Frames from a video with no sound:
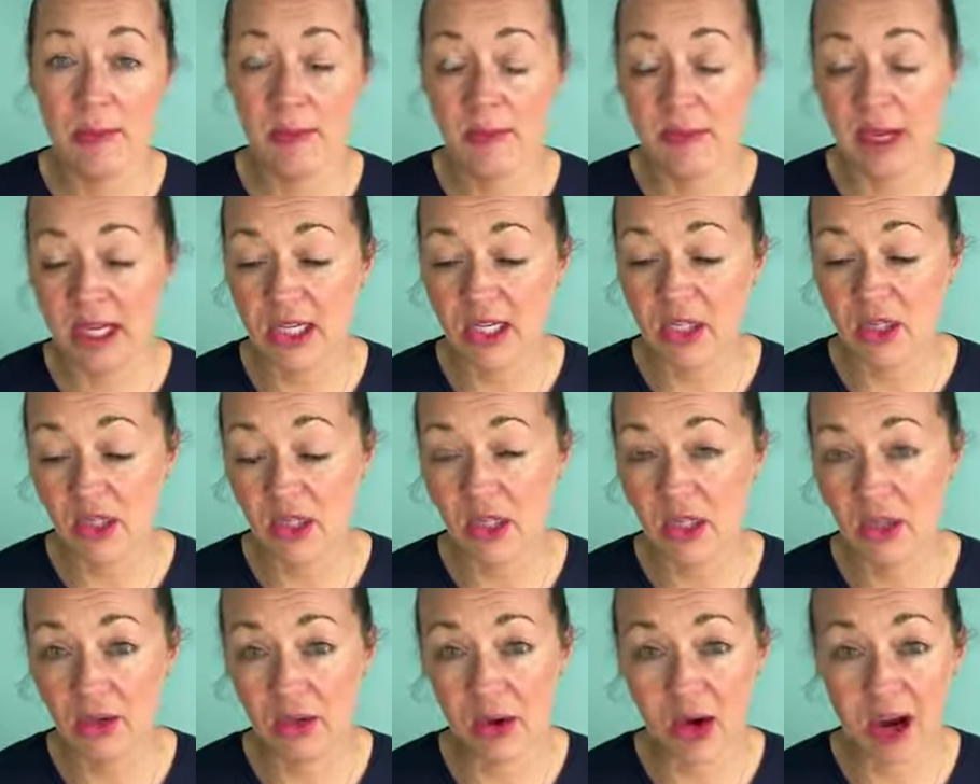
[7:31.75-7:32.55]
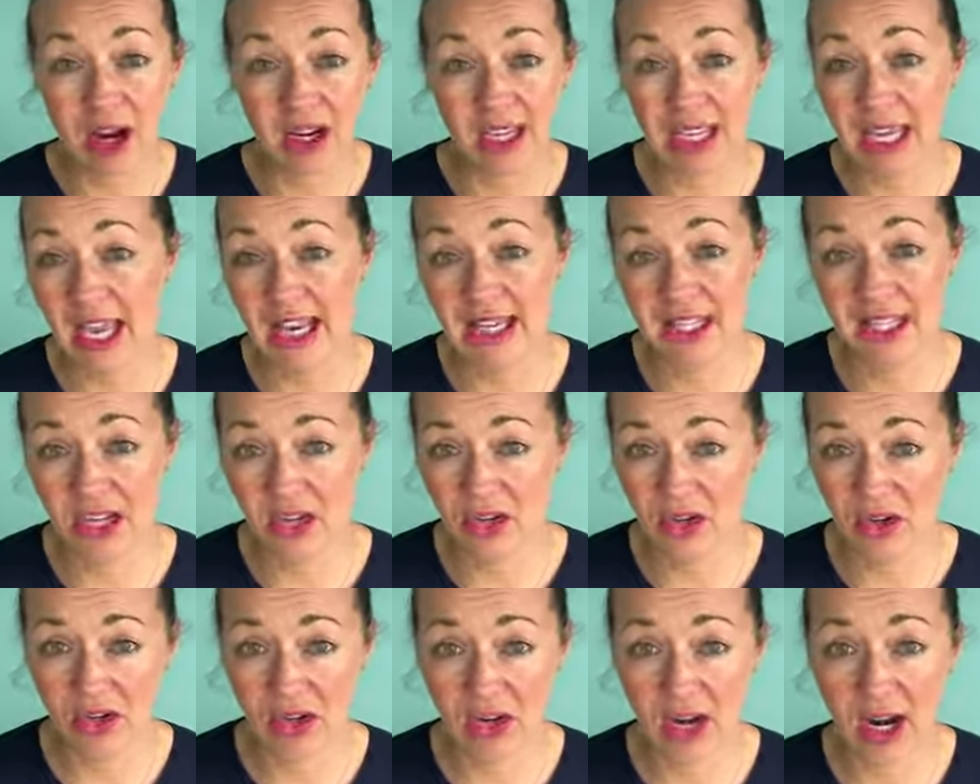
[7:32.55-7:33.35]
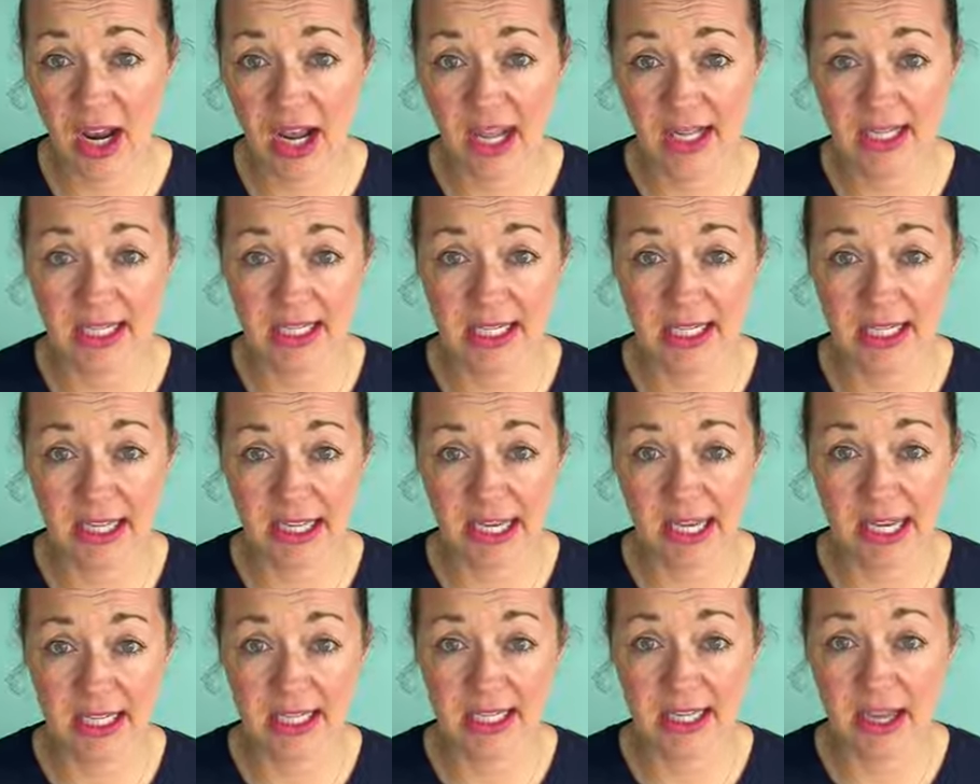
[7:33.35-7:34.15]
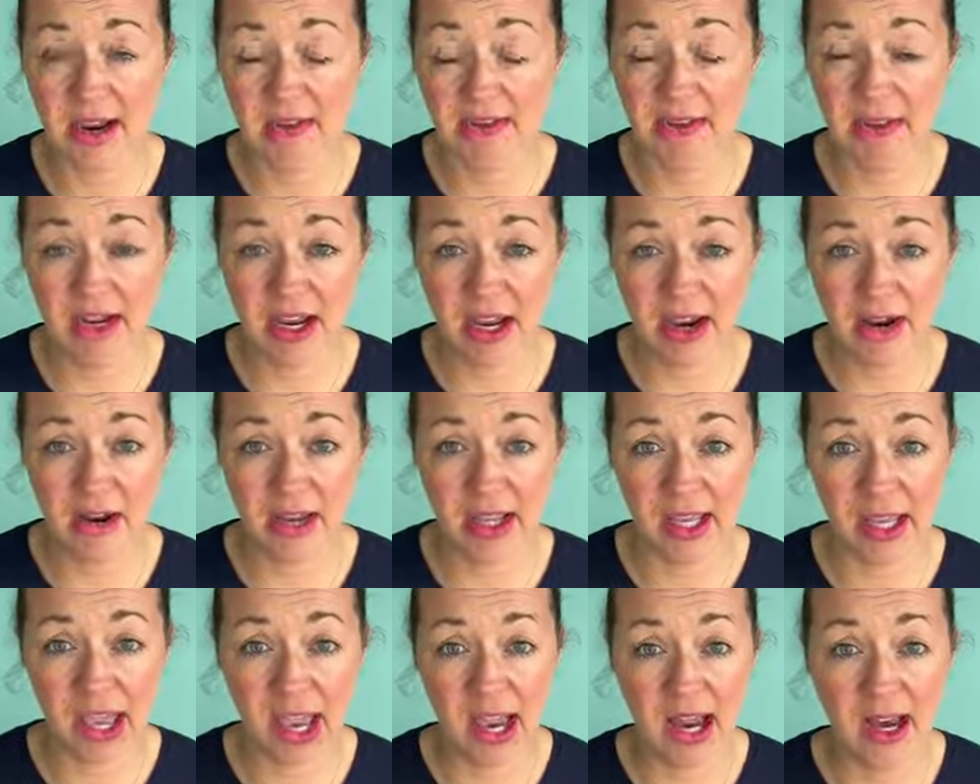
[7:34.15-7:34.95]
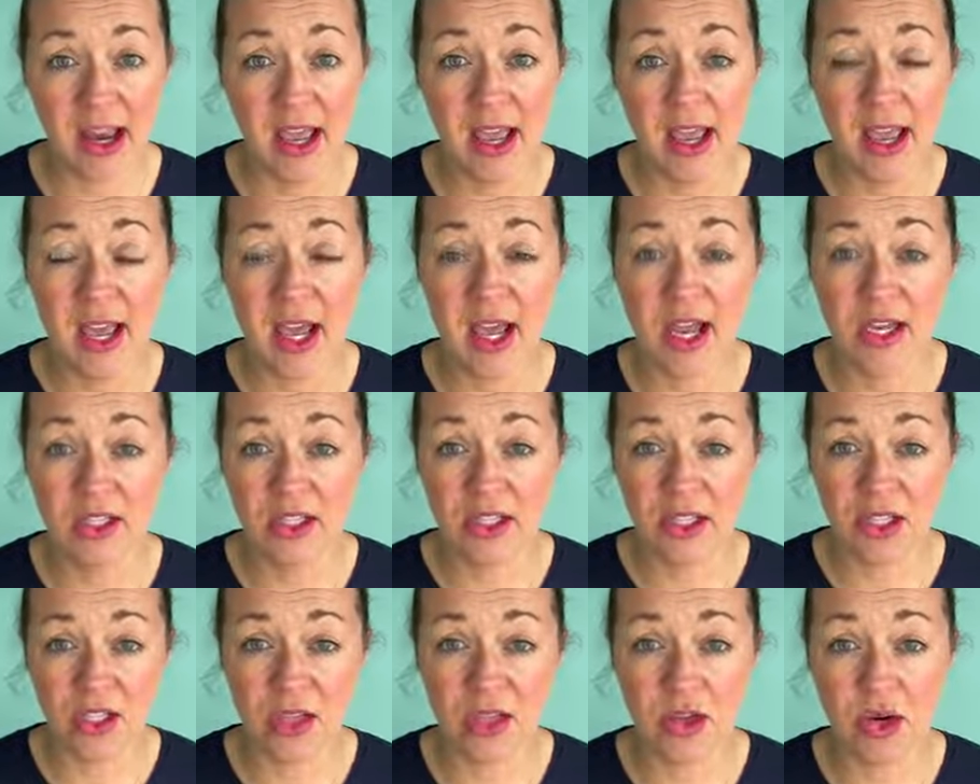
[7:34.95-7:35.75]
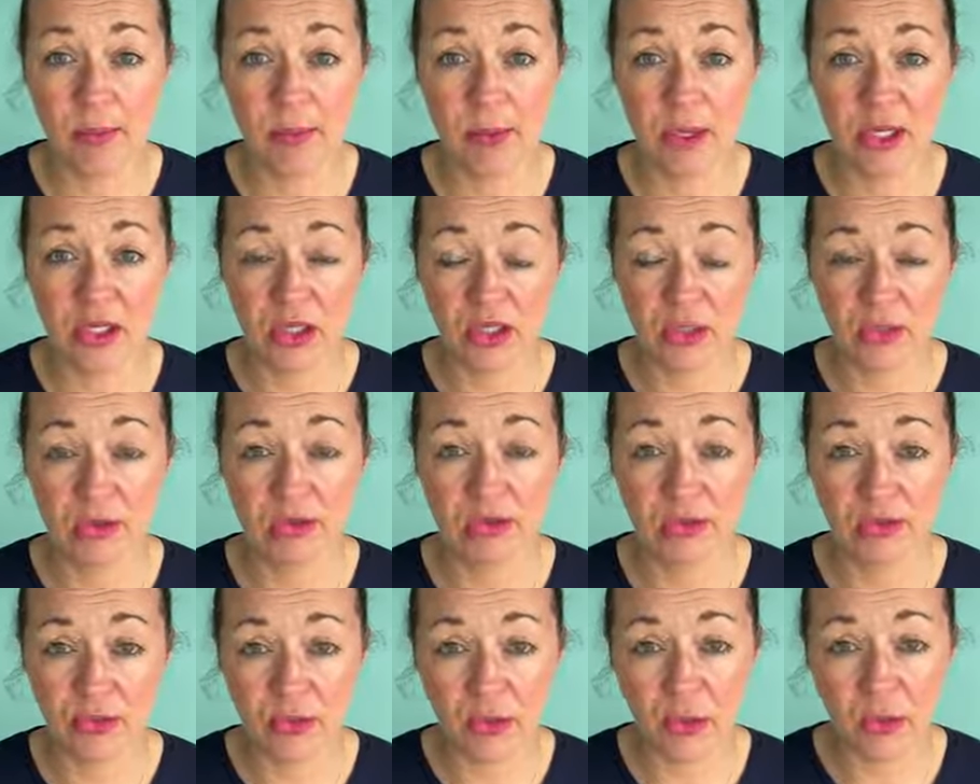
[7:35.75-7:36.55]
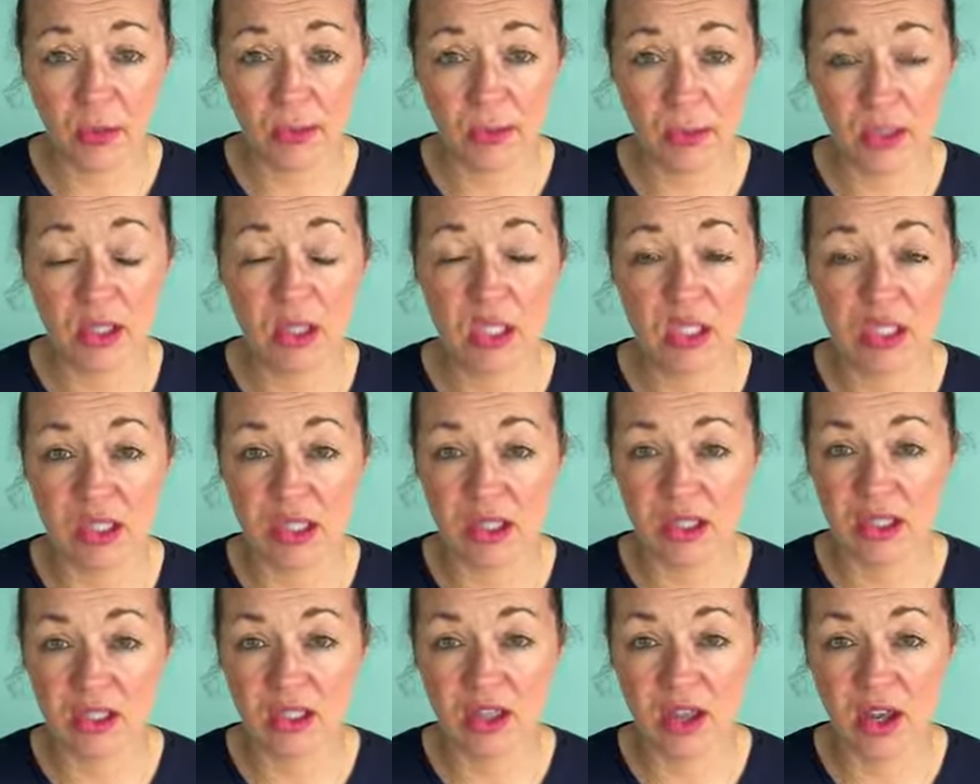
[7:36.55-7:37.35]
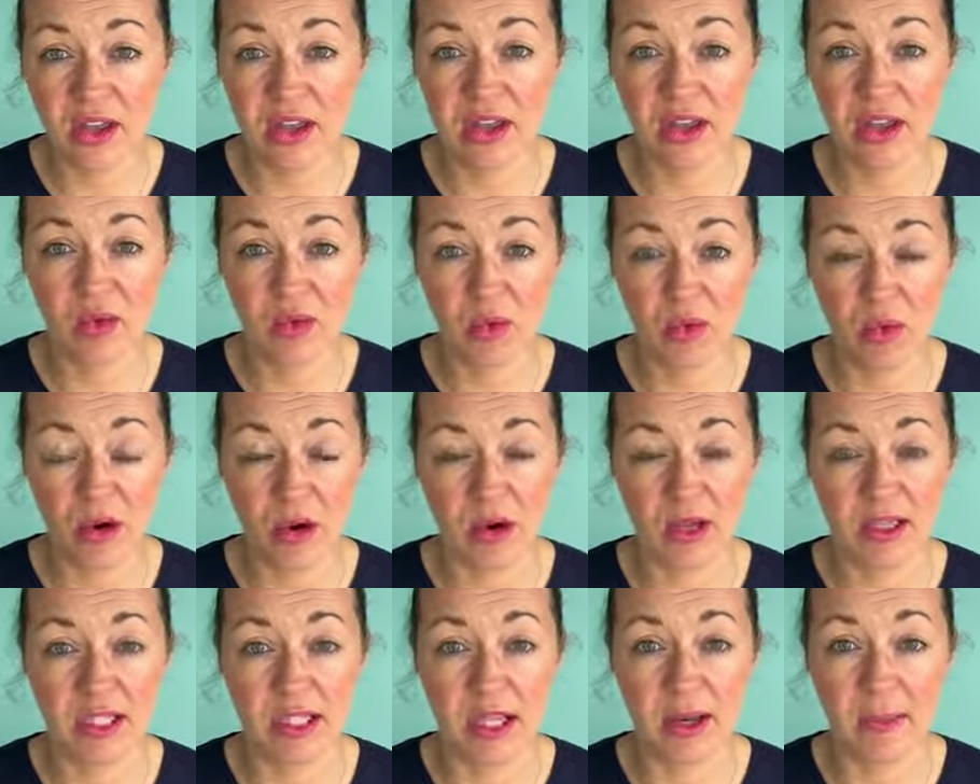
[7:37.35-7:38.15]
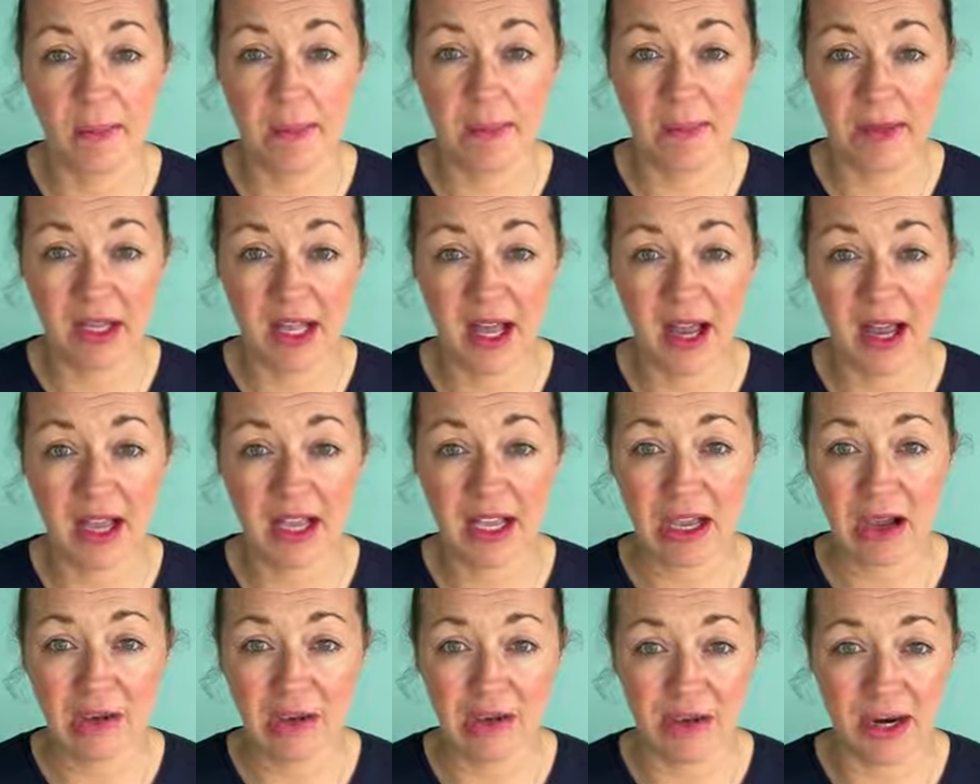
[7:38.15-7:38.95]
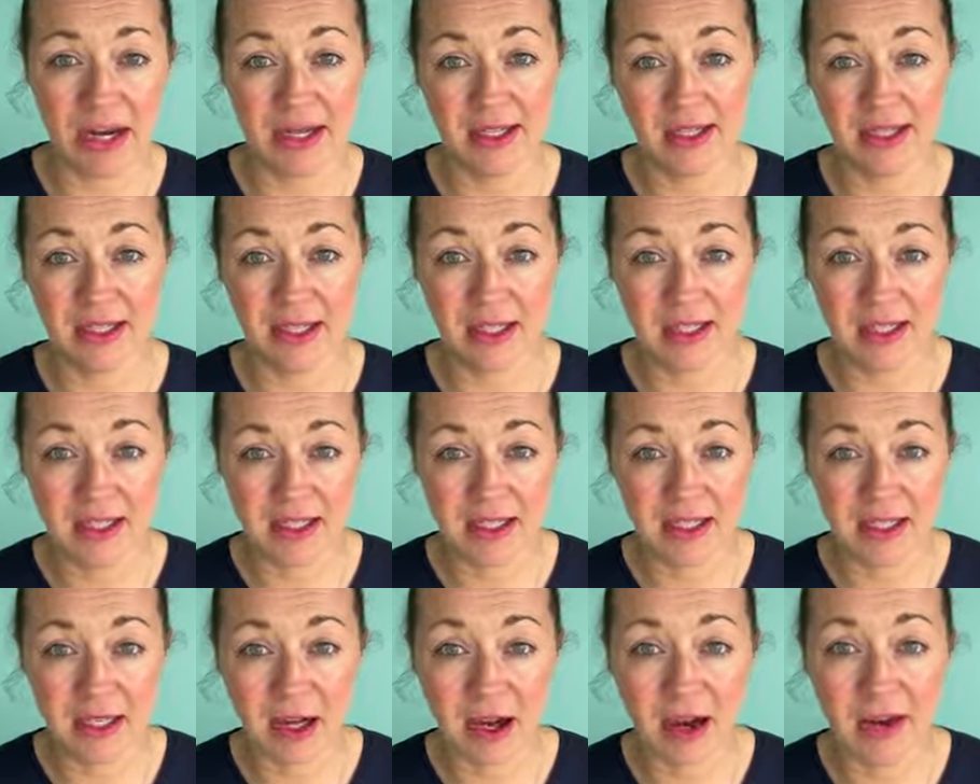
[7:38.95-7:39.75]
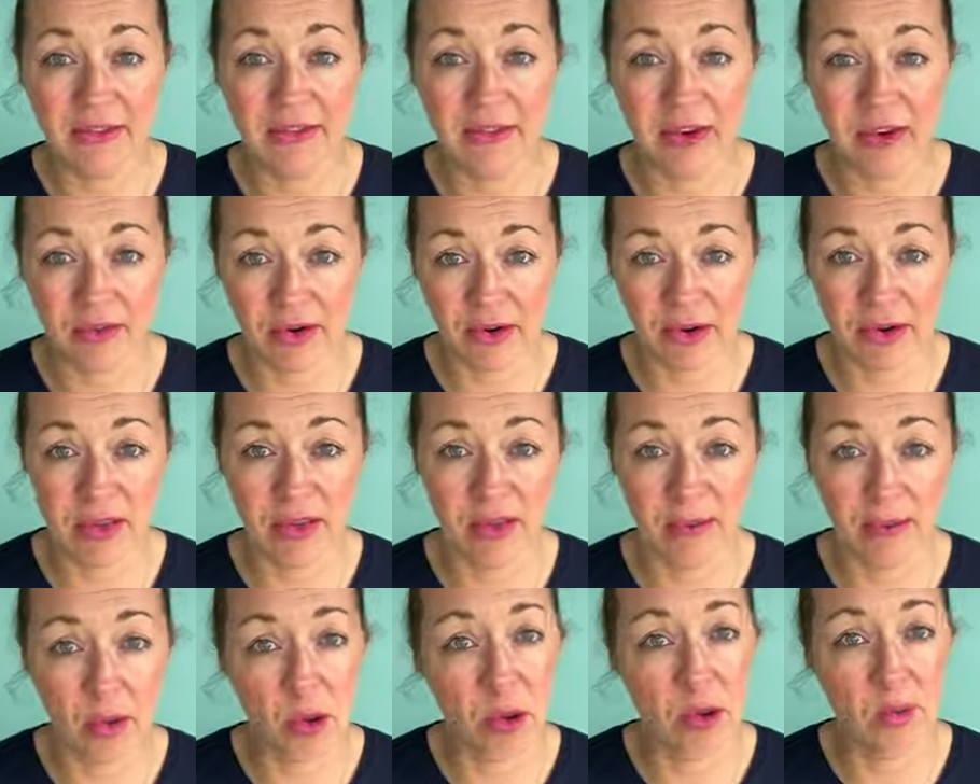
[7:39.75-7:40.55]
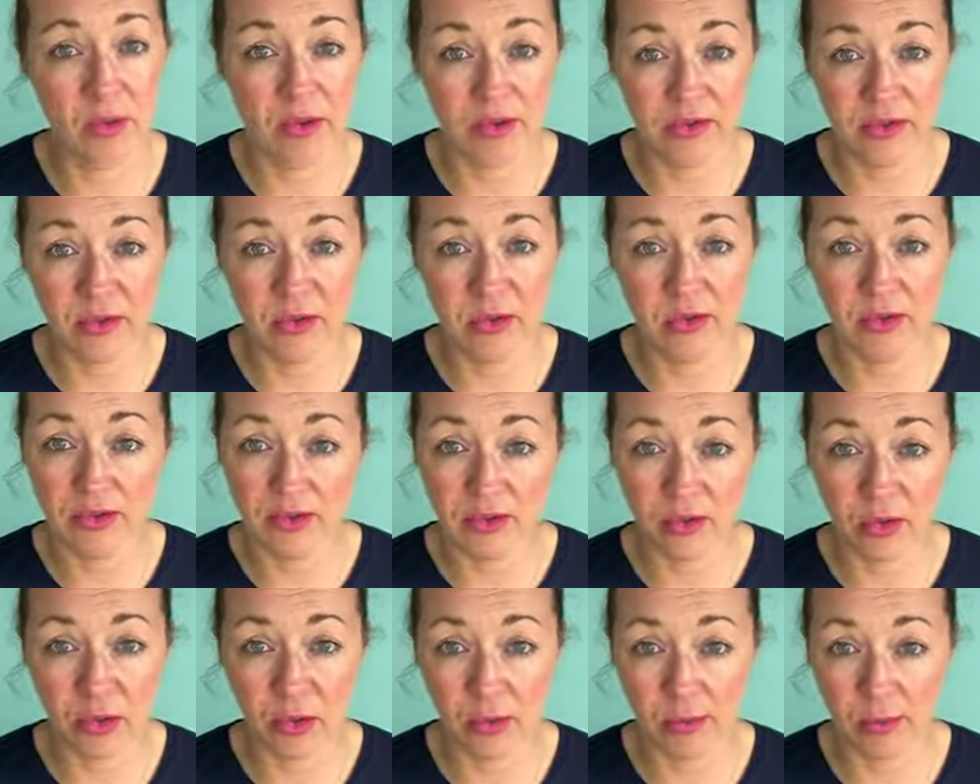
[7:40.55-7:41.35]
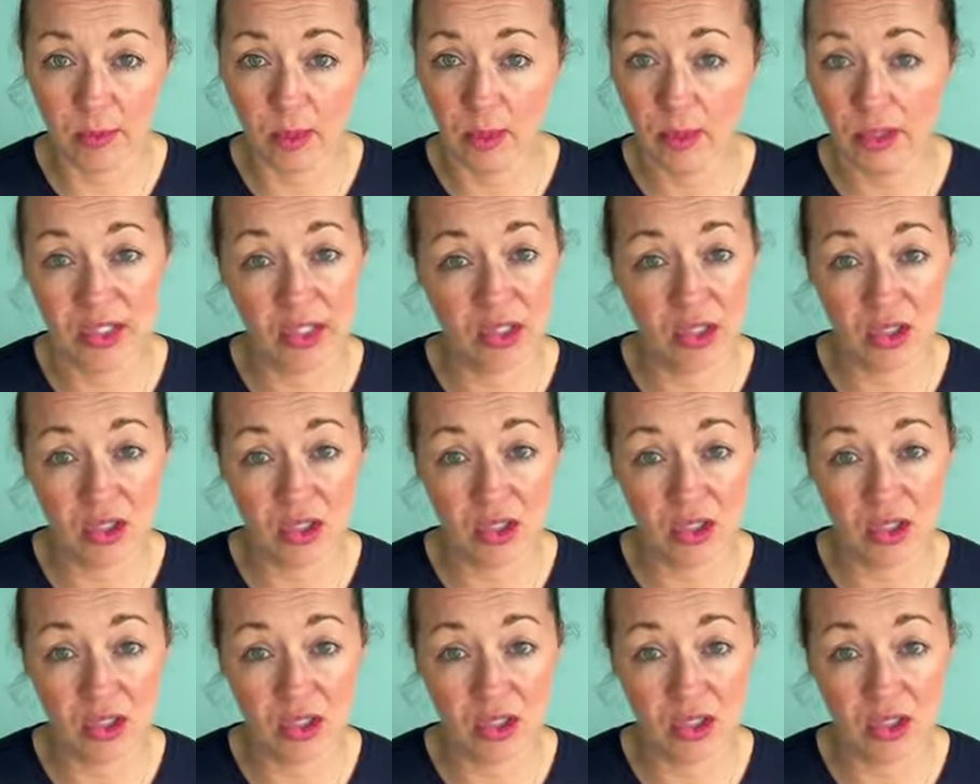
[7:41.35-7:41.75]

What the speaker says: Make sure that you are getting down on your hands and knees every now and again and scrubbing your floorboards, because there's nothing worse than black rancid stuff around the bottom of your floorboards.